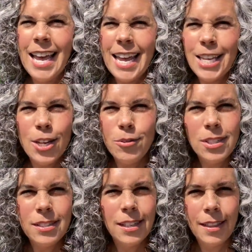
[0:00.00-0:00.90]
He
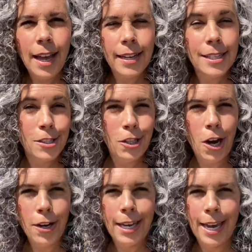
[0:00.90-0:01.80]
uses it like his
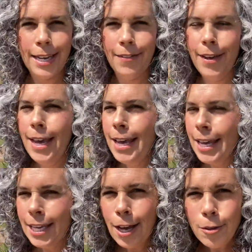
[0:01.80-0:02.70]
dog cave.
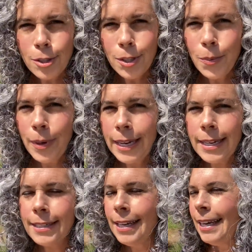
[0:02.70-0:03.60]
He goes in the
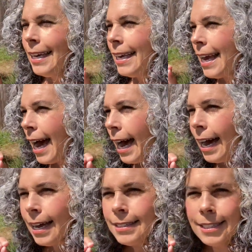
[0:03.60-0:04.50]
wheat, he
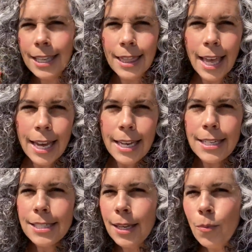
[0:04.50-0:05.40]
hides, he
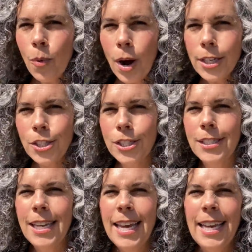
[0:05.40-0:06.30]
lays, he
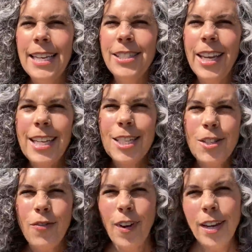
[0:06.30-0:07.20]
watches. It's like his
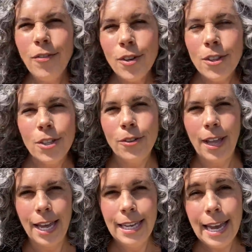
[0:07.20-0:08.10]
favorite little
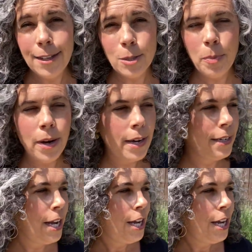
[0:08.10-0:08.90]
hangout spot.